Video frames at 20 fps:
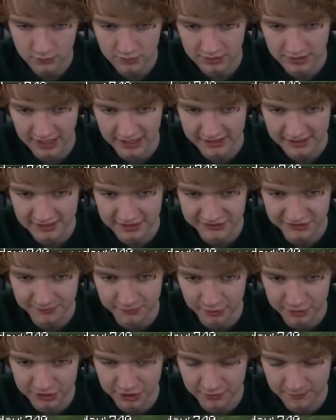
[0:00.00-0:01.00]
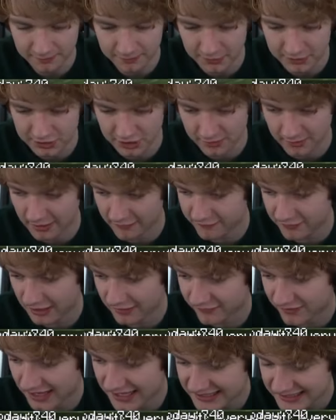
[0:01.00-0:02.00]
Okay, listen, McYum. I've
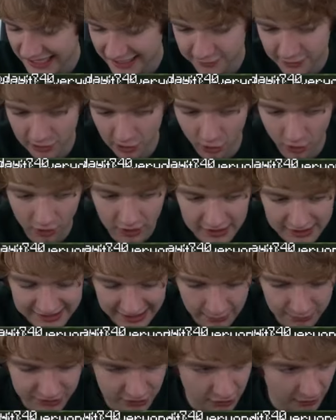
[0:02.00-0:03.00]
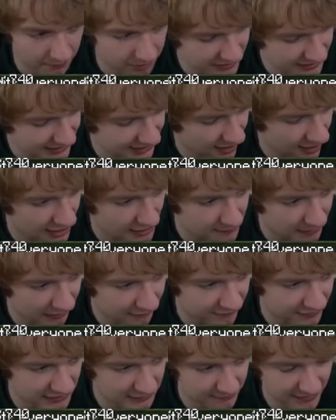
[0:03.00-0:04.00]
laid down the law. That was a complete lie about
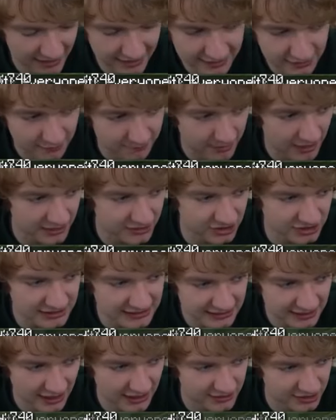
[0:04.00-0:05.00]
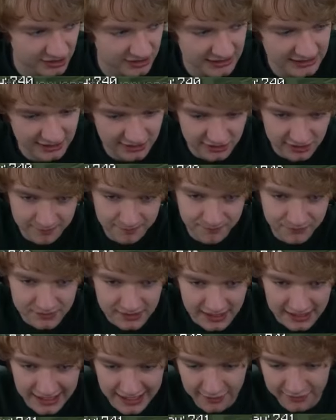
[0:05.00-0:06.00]
Vinny banning them, but I just needed to
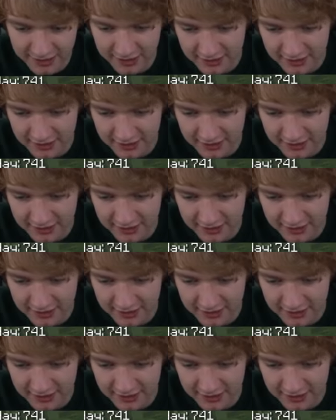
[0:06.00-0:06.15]
get it out there.